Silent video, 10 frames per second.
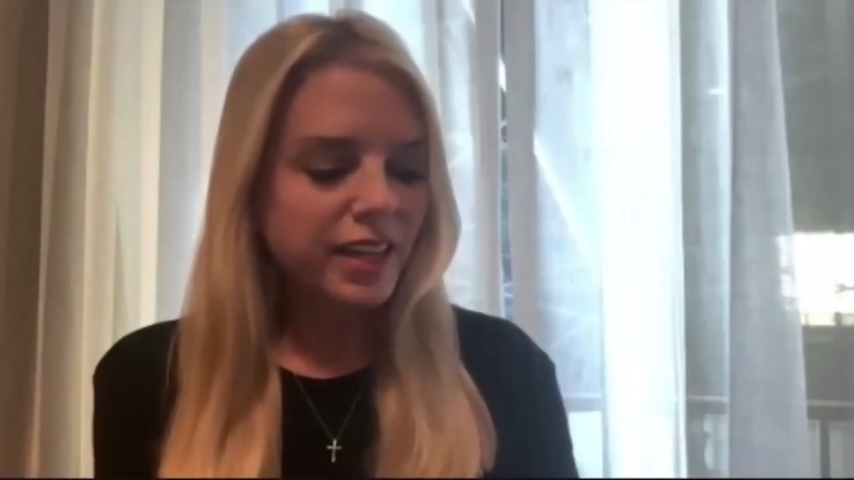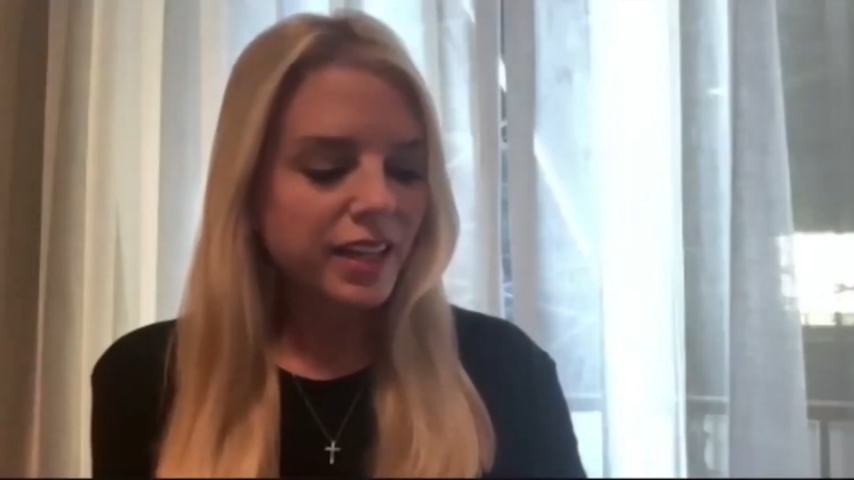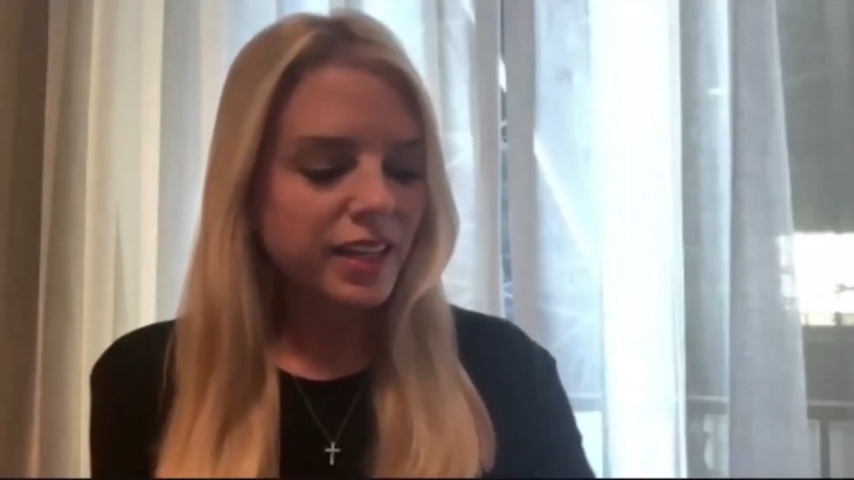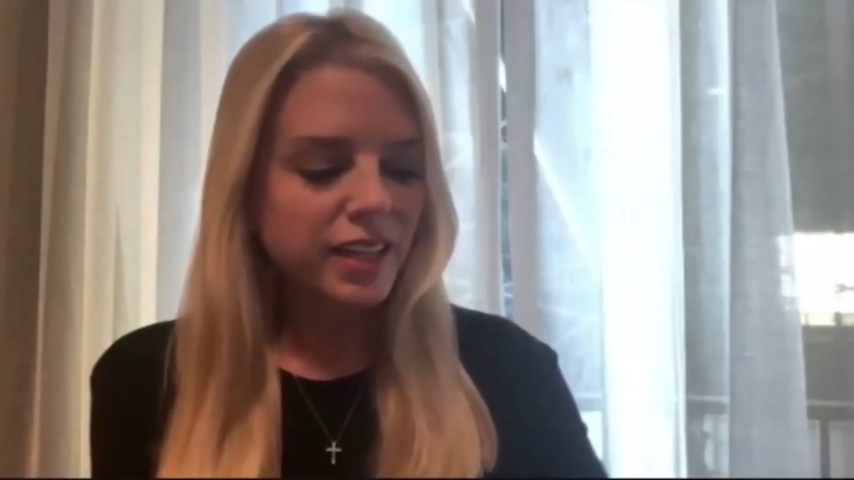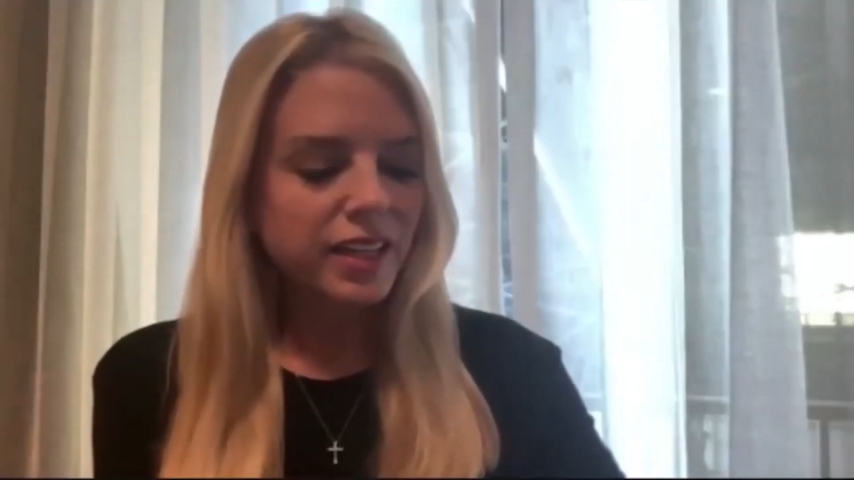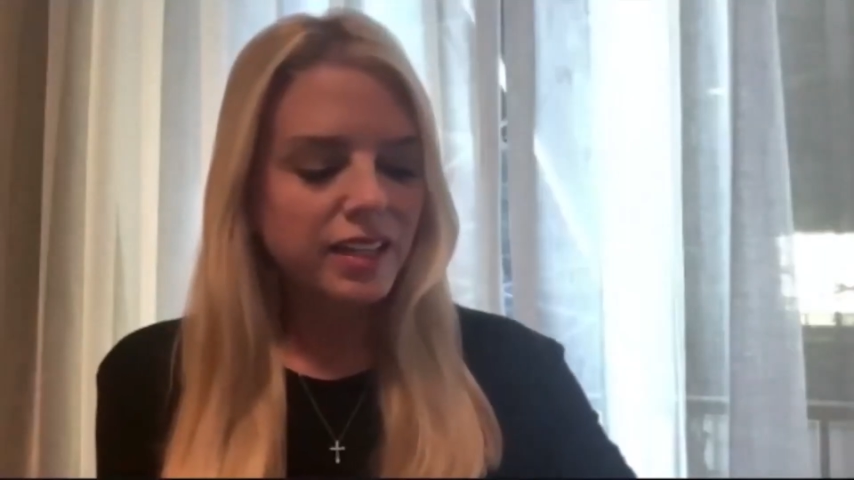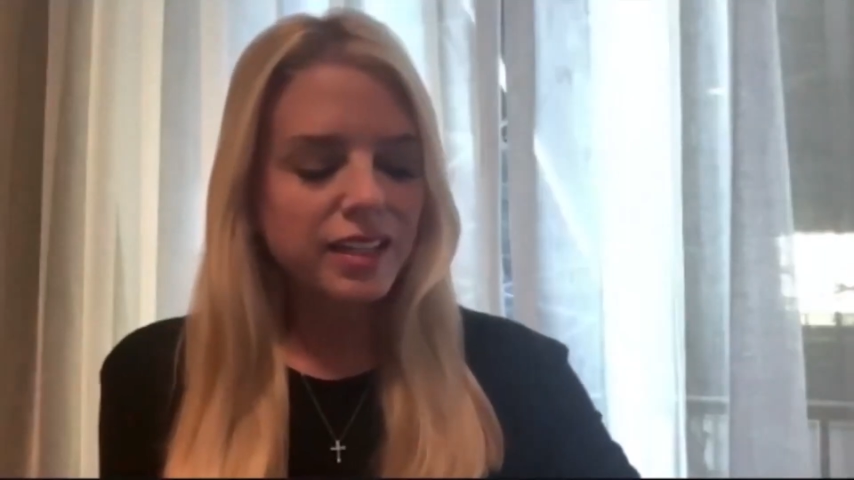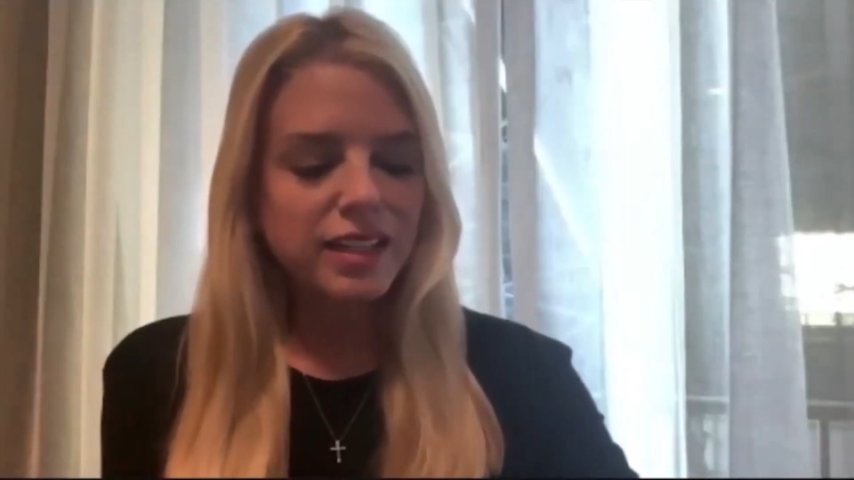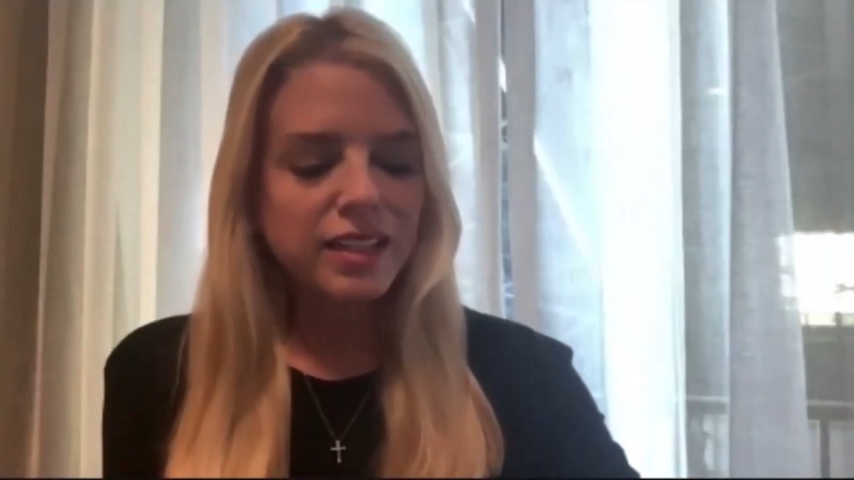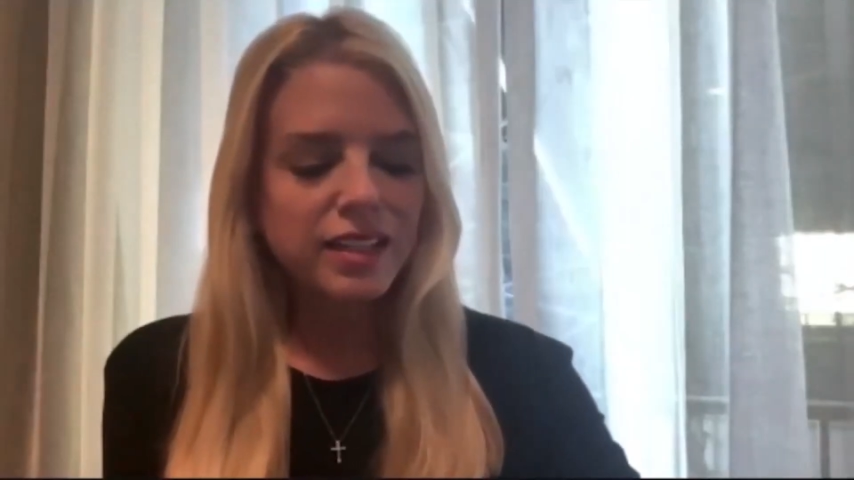and
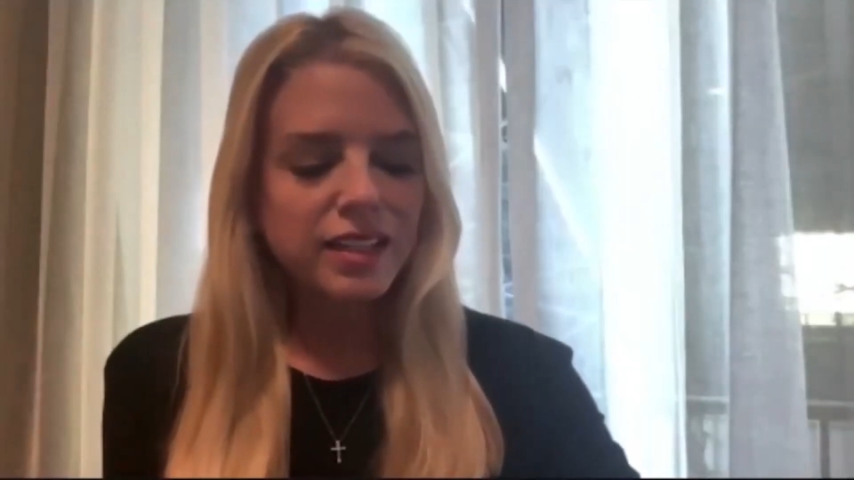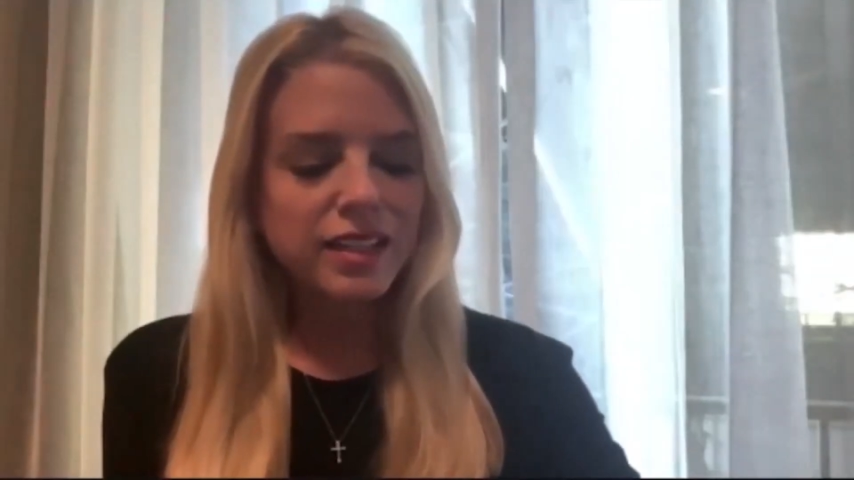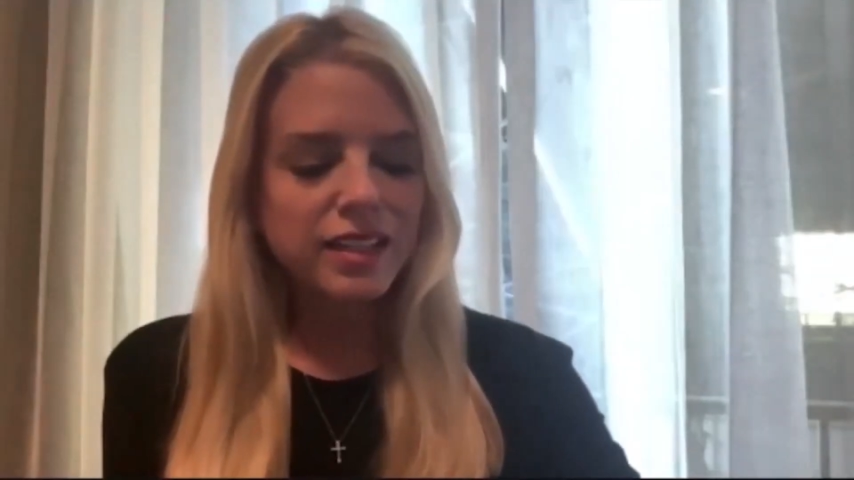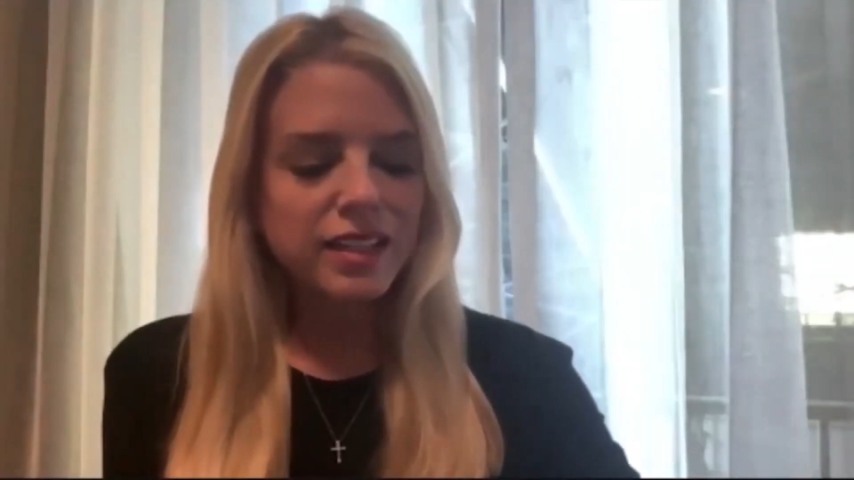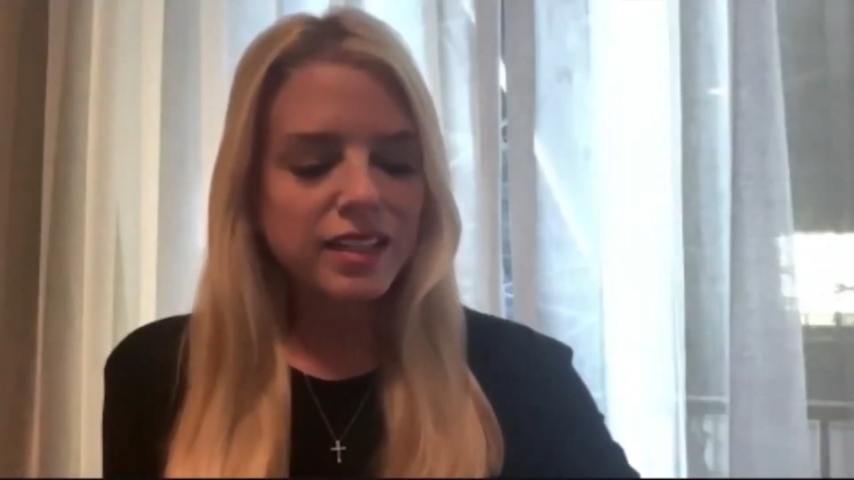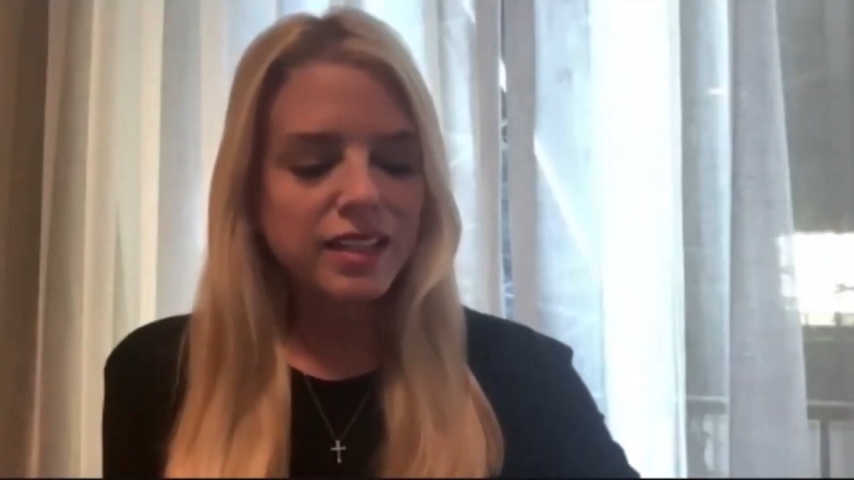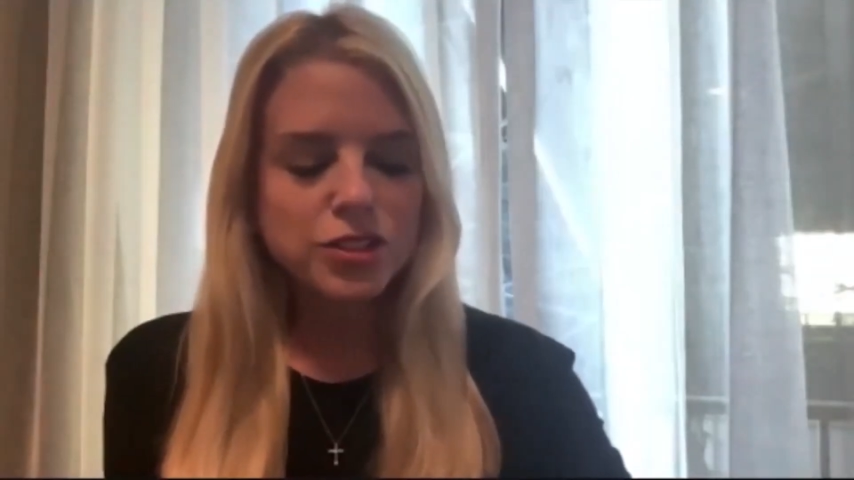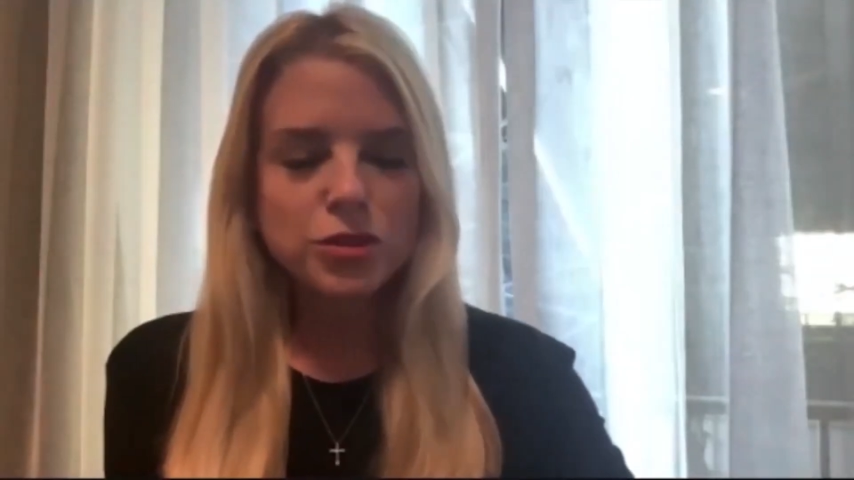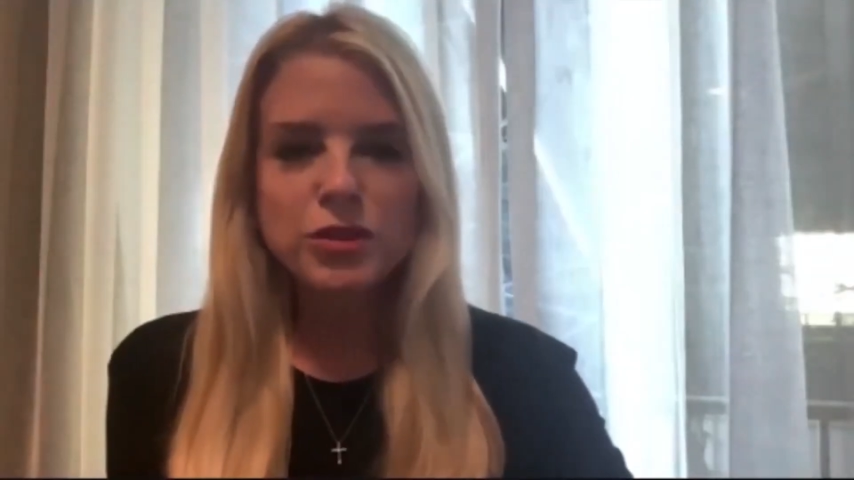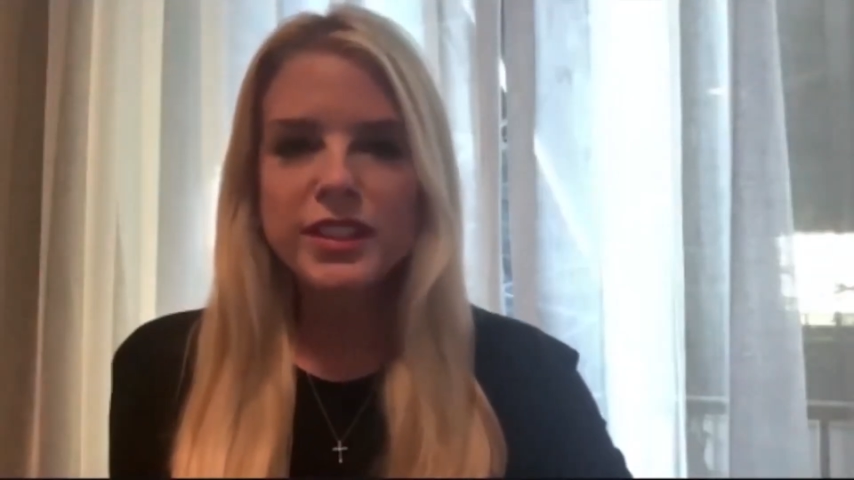Nikki,
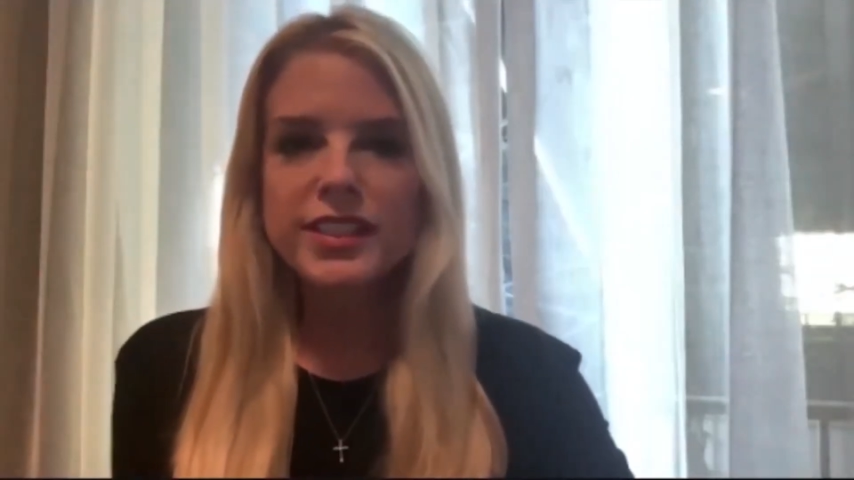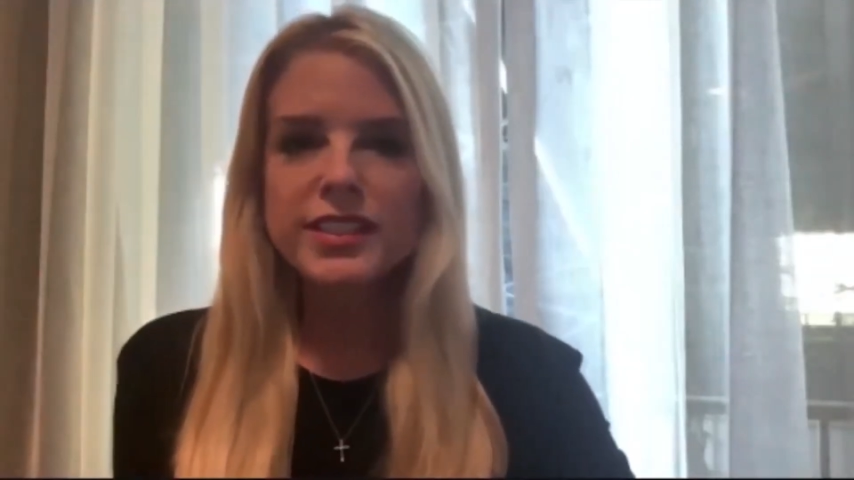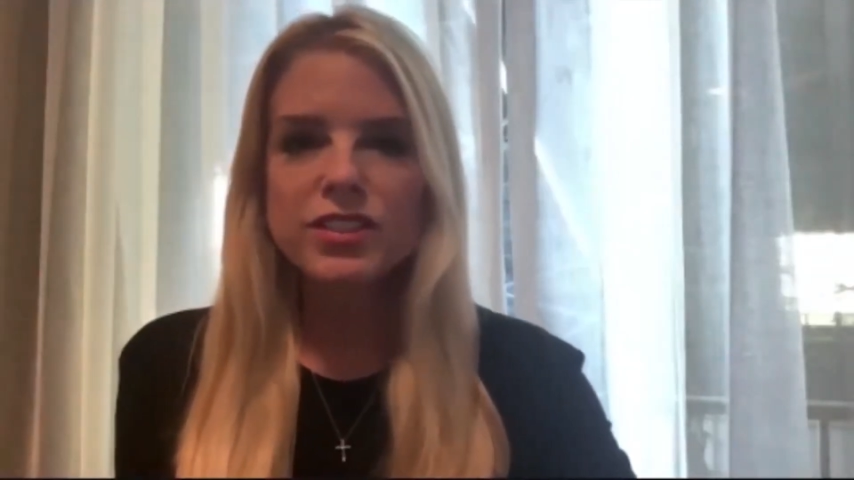it truly is.